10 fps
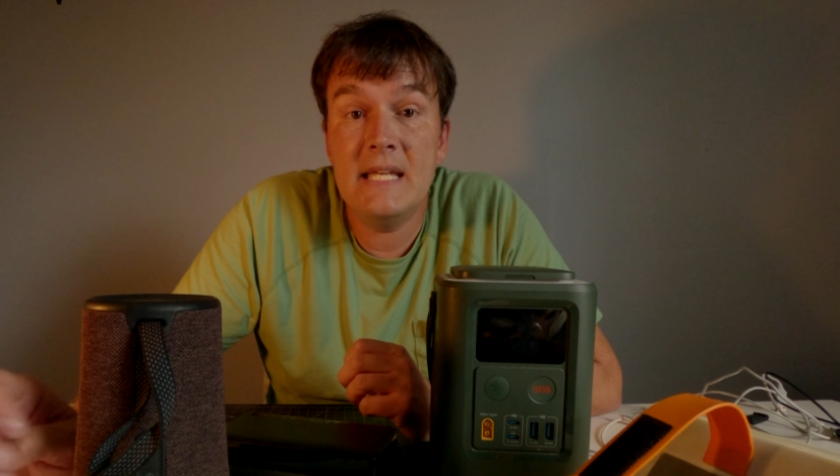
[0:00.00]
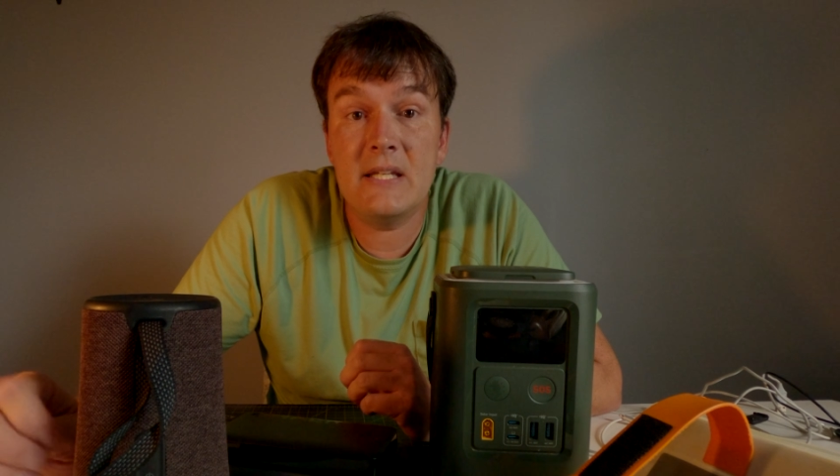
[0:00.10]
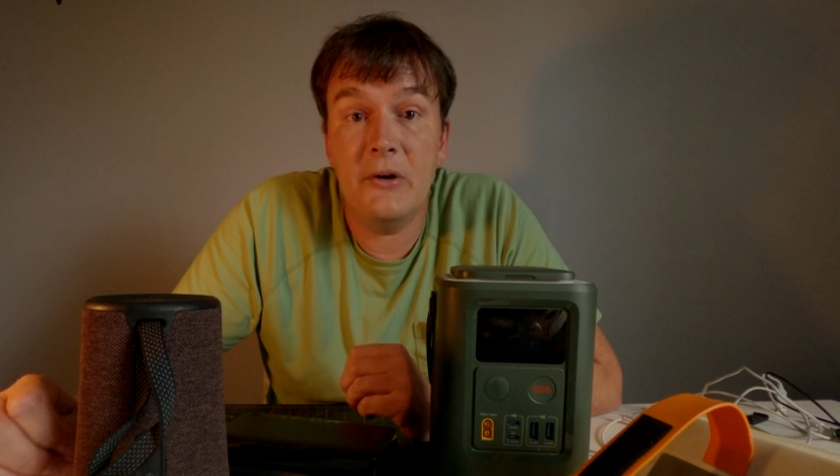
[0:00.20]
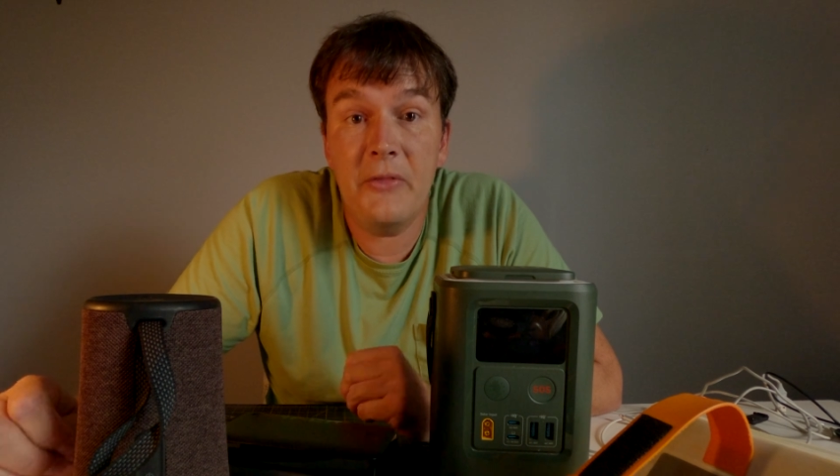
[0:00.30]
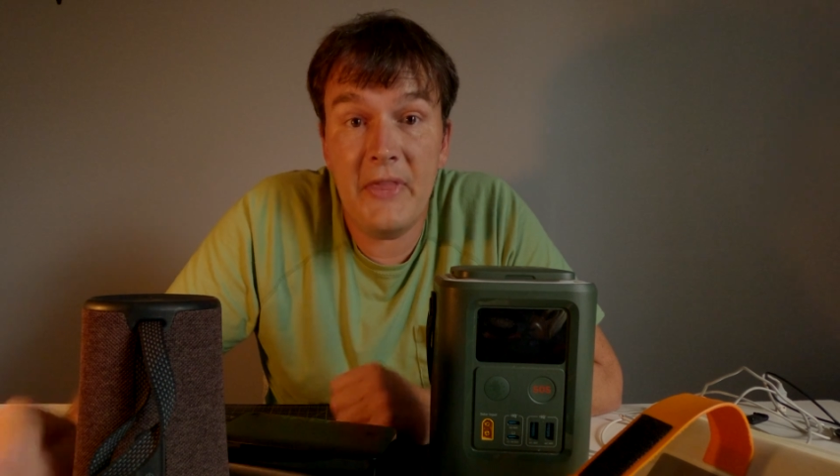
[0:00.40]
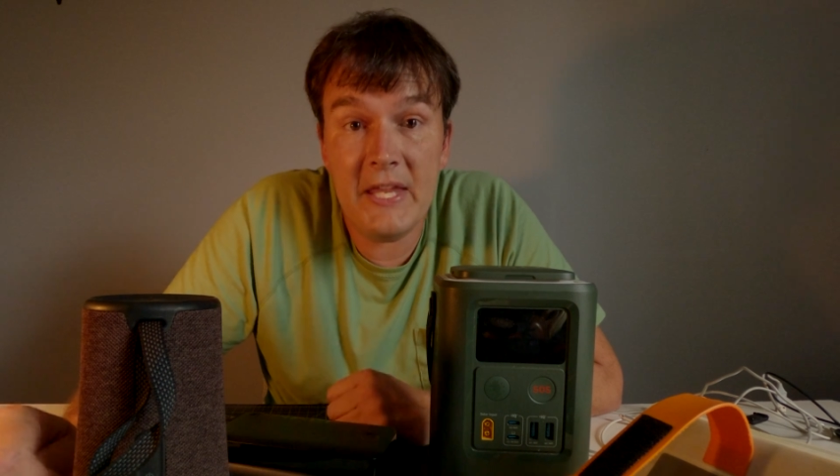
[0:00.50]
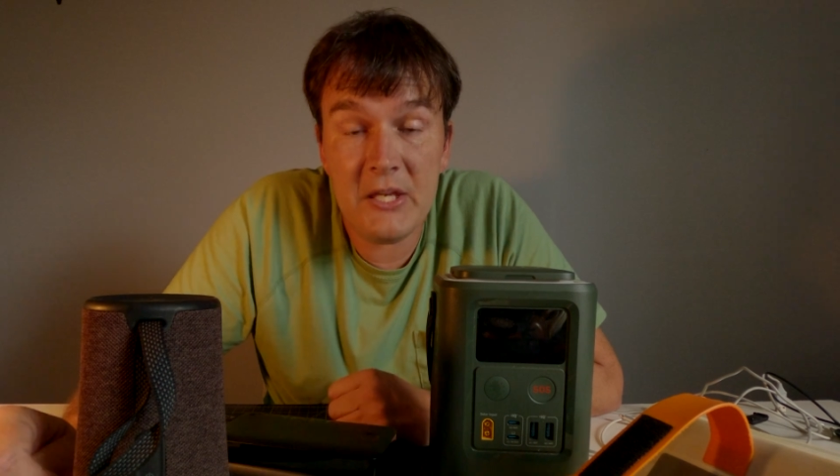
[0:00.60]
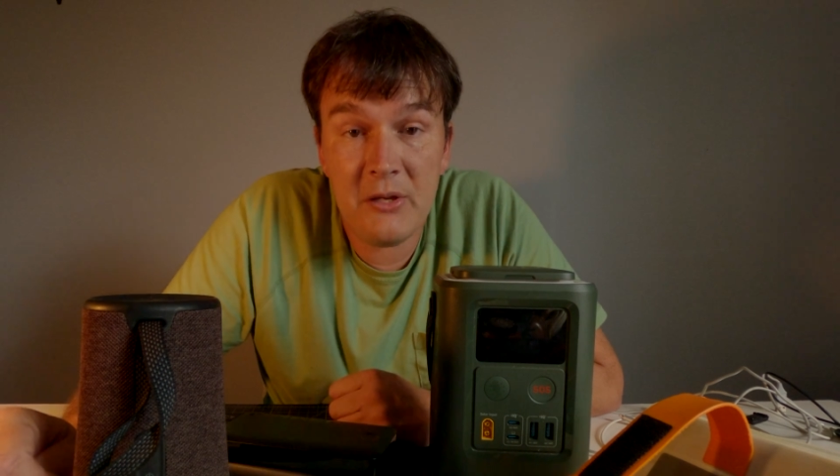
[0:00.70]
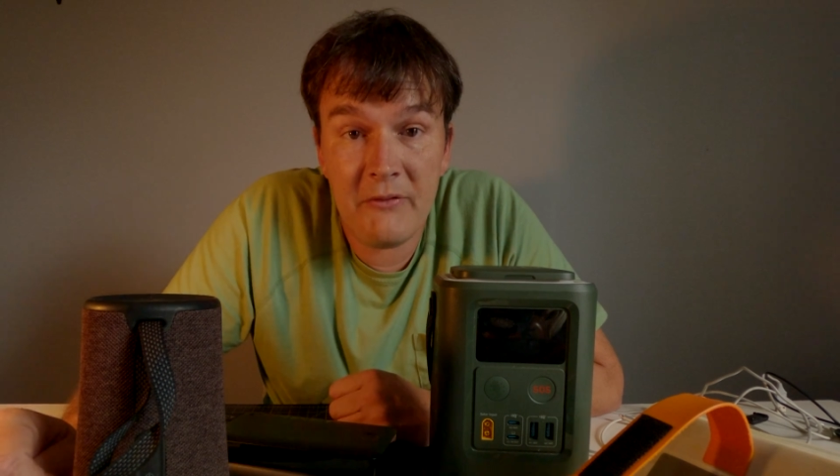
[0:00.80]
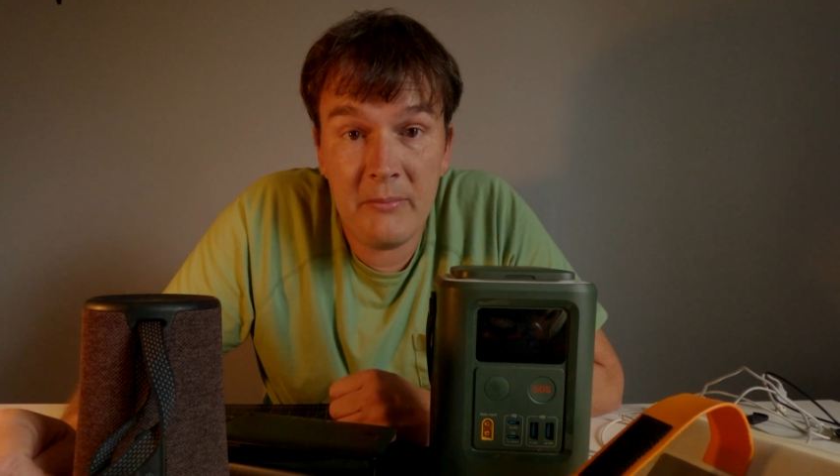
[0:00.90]
So
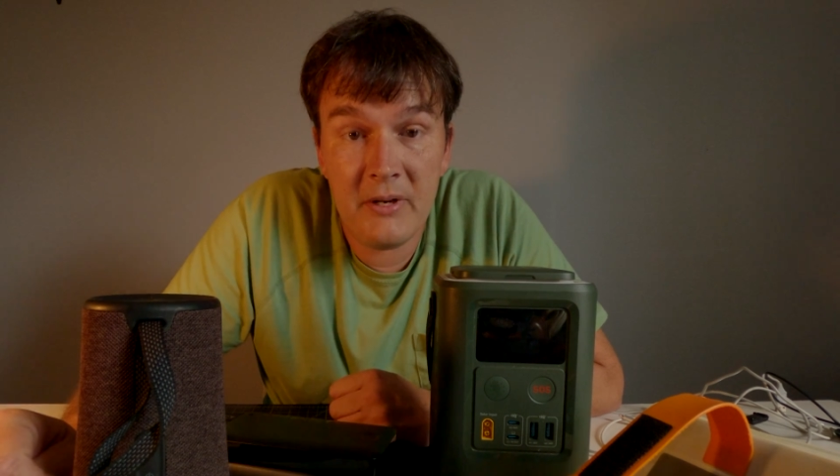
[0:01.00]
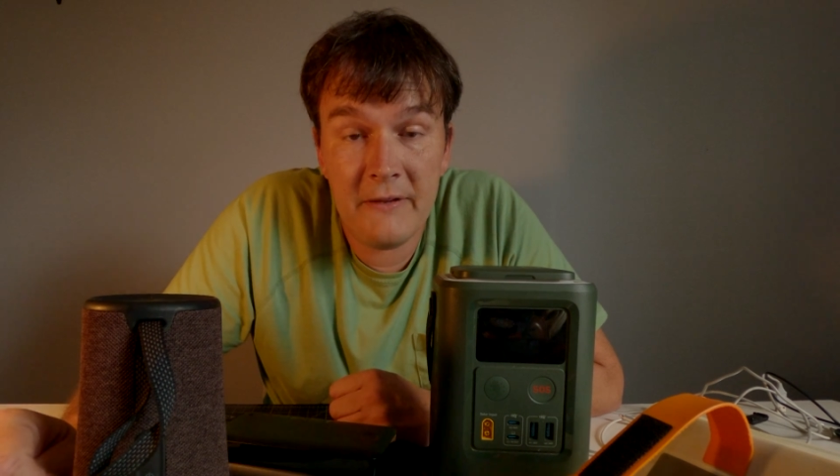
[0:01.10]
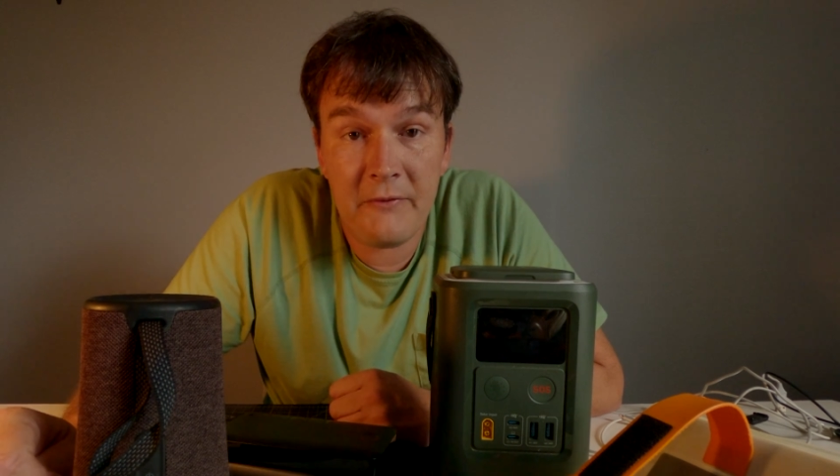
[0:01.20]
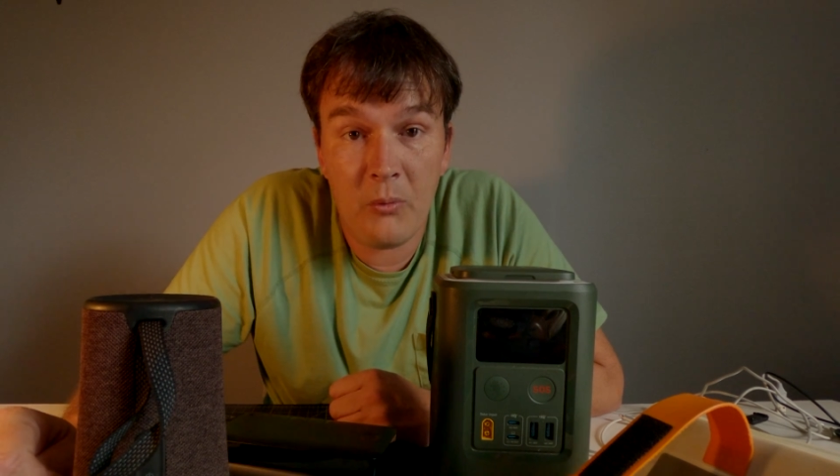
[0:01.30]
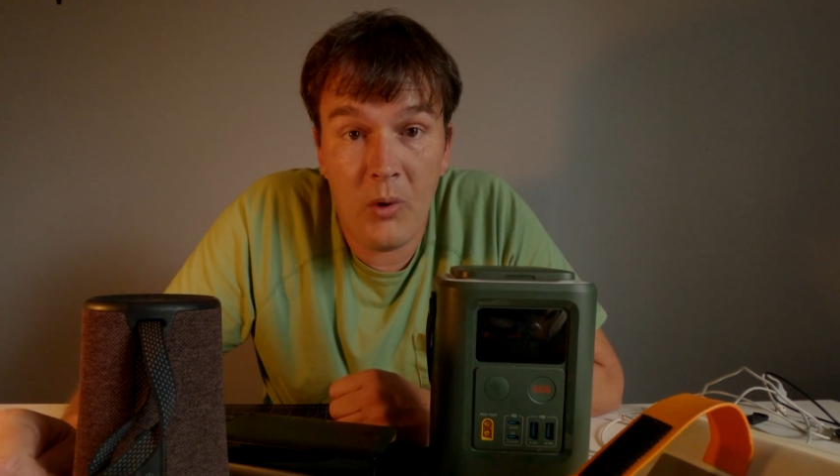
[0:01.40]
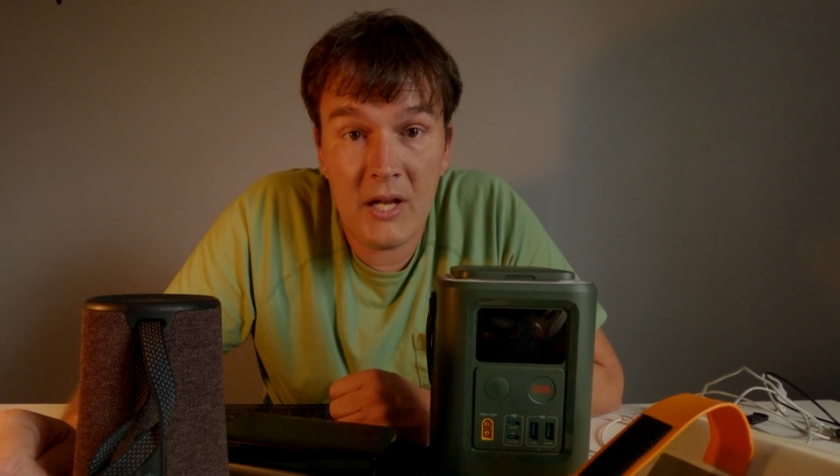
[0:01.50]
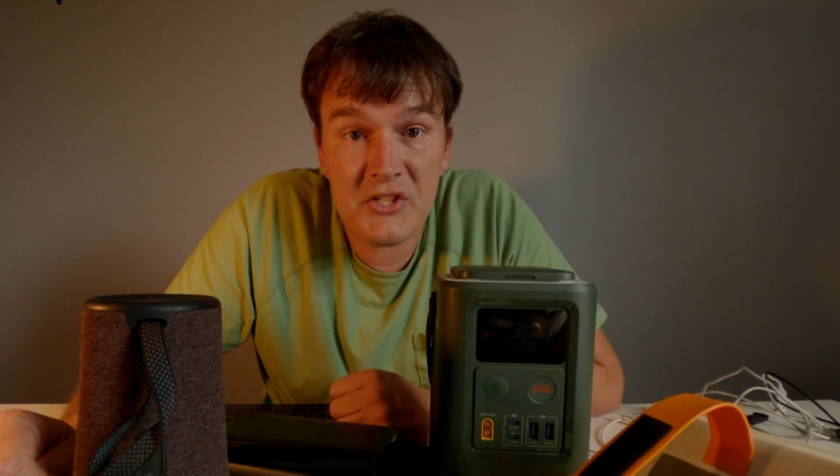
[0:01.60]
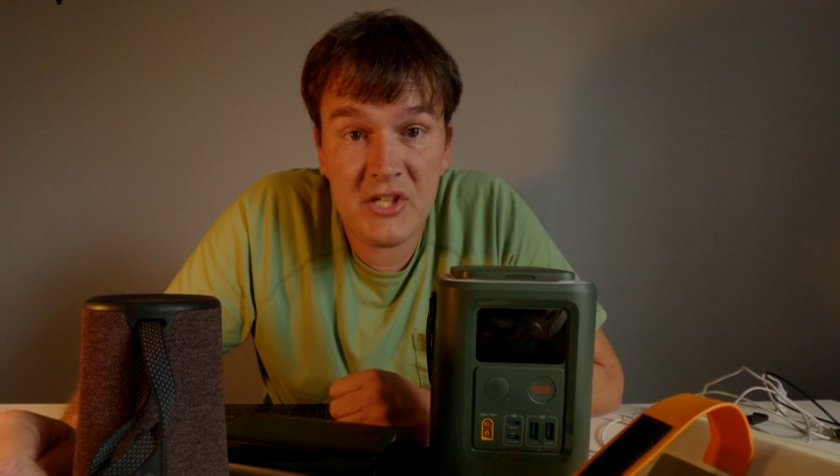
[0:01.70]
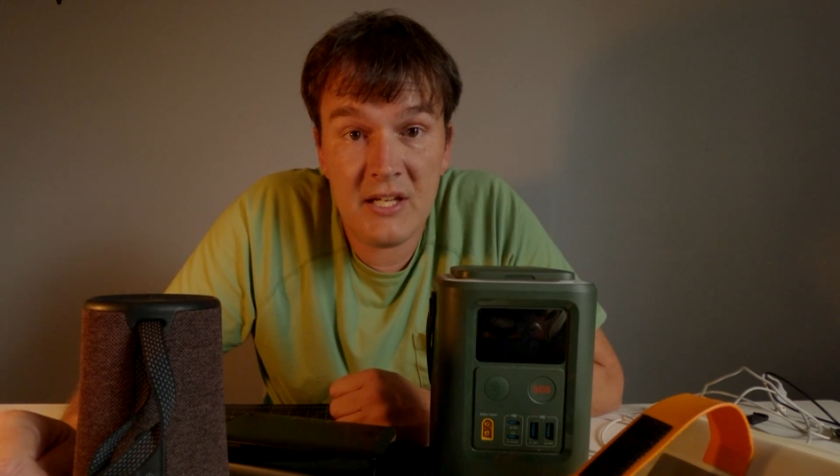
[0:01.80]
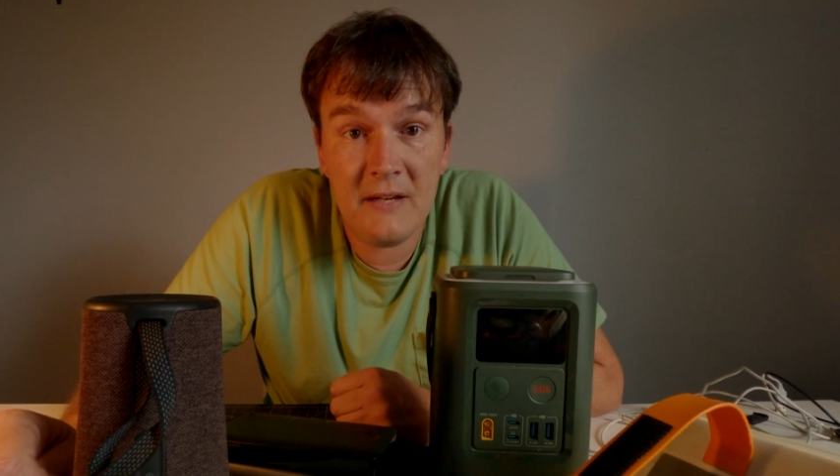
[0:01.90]
thank you everybody for
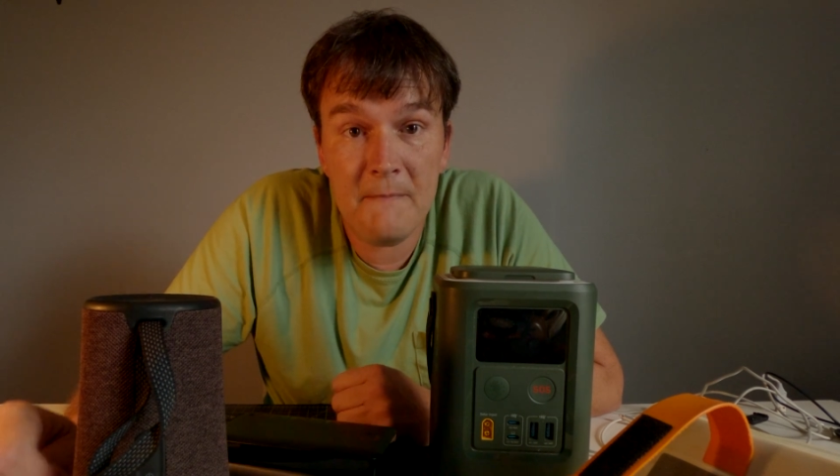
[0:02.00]
watching,